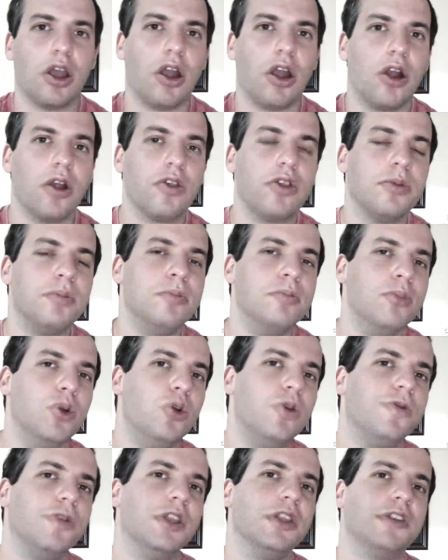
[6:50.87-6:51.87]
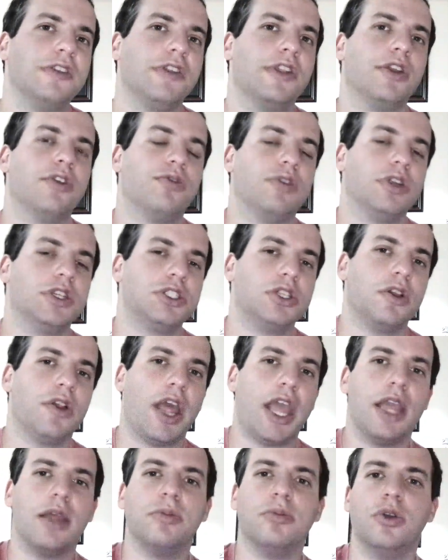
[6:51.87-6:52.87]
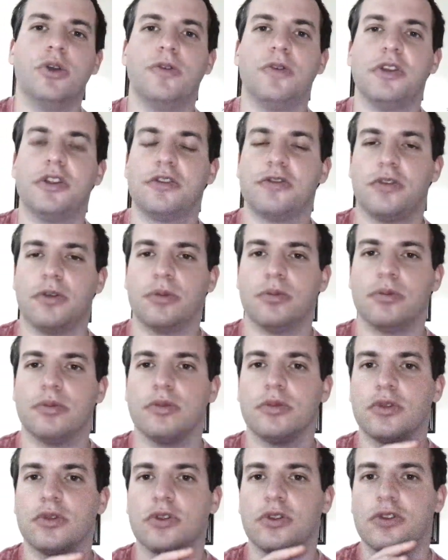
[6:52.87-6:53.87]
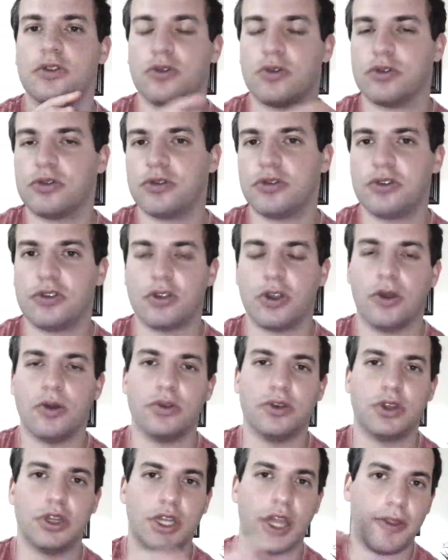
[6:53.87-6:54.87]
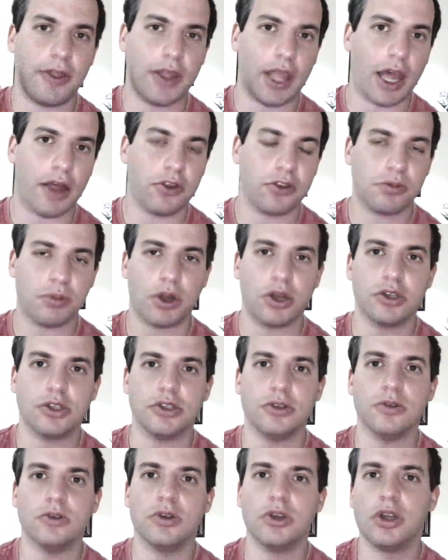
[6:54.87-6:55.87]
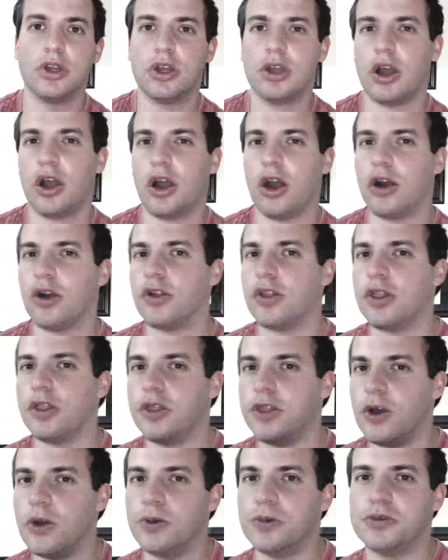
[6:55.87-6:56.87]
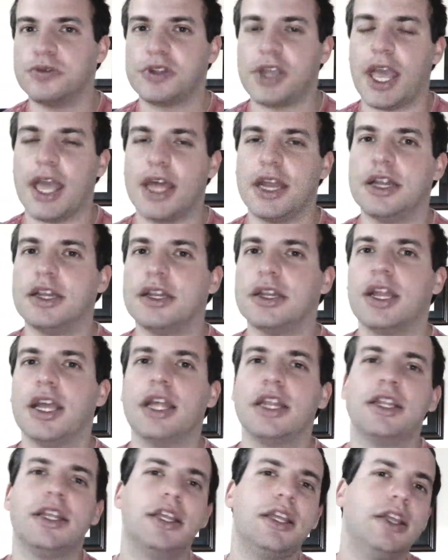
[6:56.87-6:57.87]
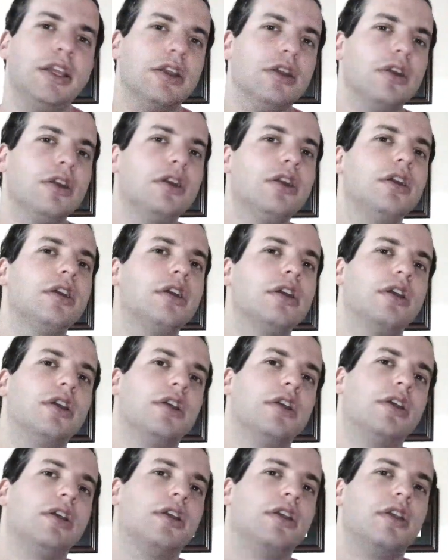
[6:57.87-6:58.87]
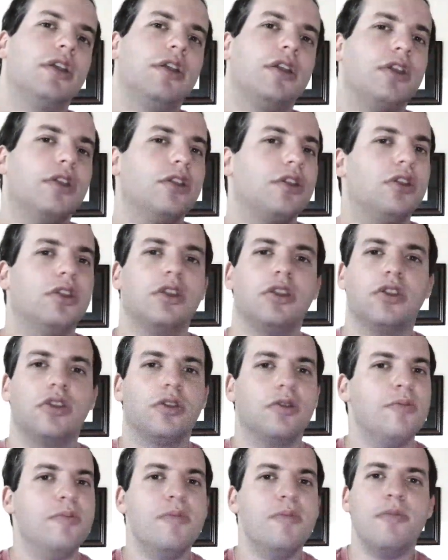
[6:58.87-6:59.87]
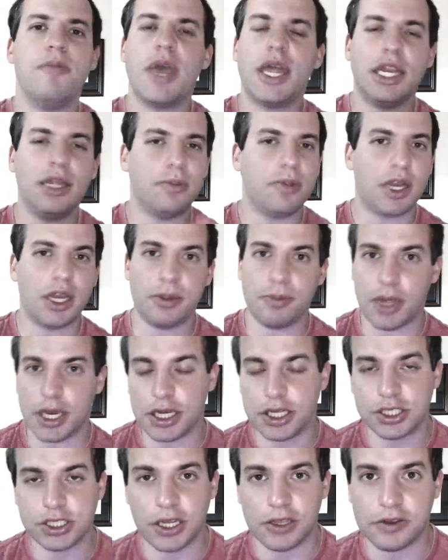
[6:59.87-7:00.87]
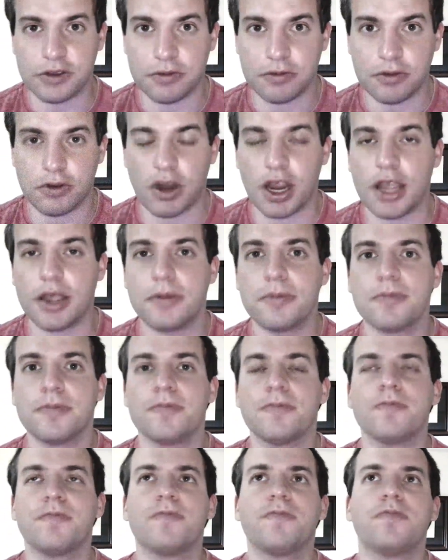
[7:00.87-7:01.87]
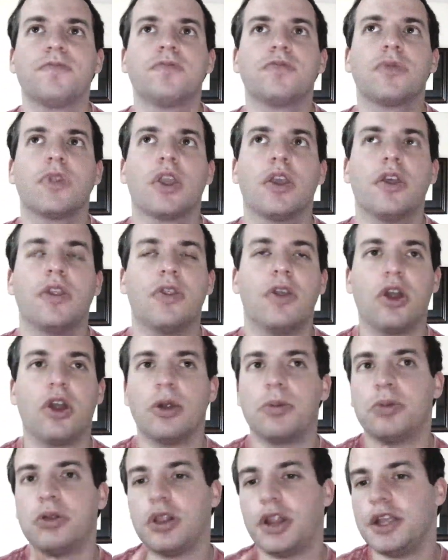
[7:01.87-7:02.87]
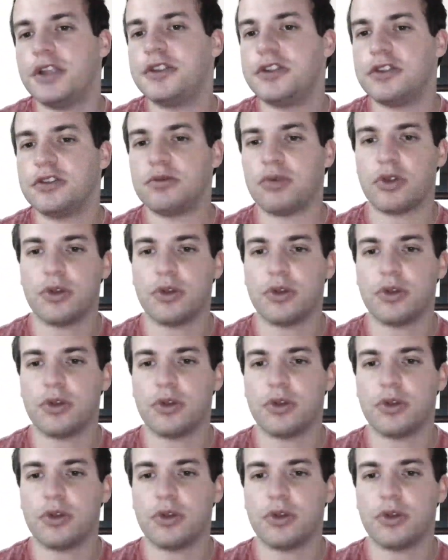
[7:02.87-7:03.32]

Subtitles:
Are the movies, the original 8 movies from Sorcerer's Stone to Deathly Hallows Part 2, are those canon? And here, many, many, many shades of gray. There are places where